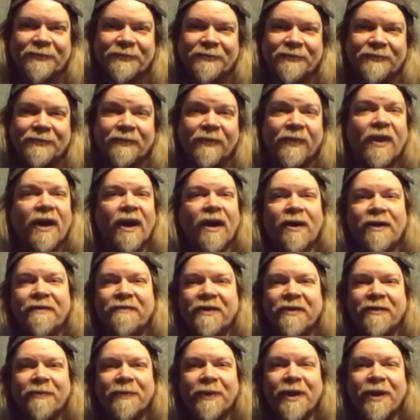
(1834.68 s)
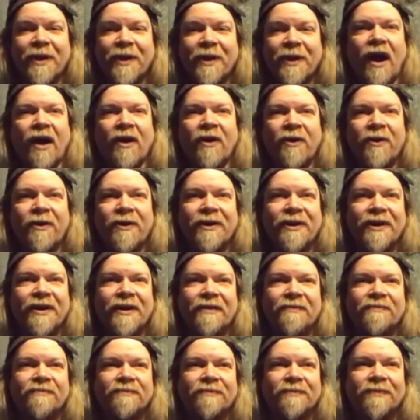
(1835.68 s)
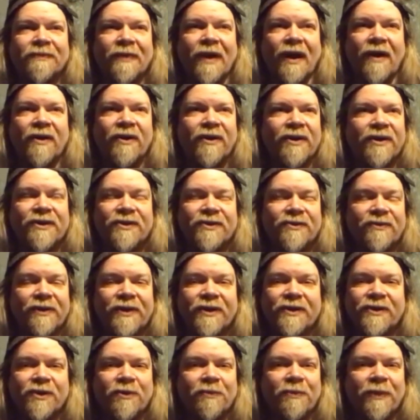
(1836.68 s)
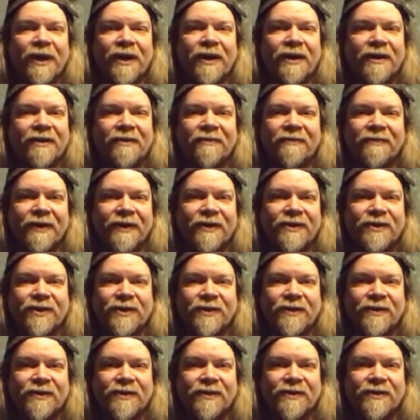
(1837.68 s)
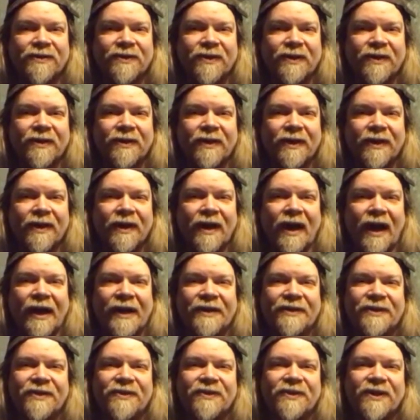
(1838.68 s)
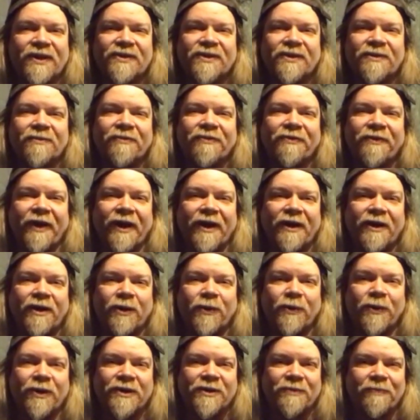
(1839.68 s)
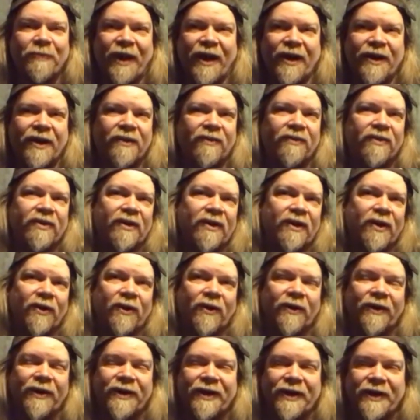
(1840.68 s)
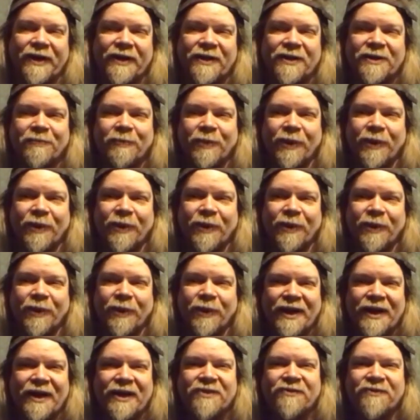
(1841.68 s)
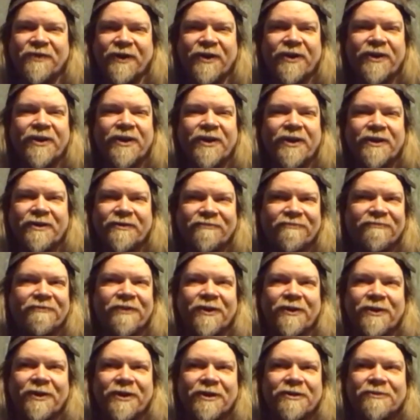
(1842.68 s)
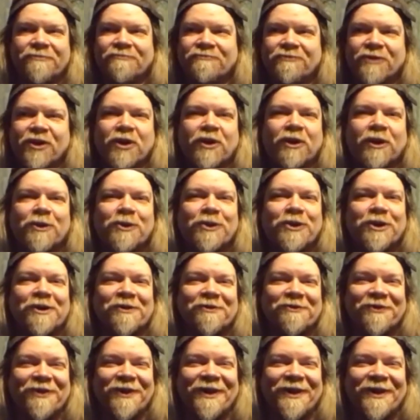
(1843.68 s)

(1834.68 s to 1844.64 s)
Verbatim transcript: No, I've never met. I heard he. I heard he doesn't really do many conventions. Yeah. I guess he's done some Fango ones back in the early days, but he's very, very reclusive.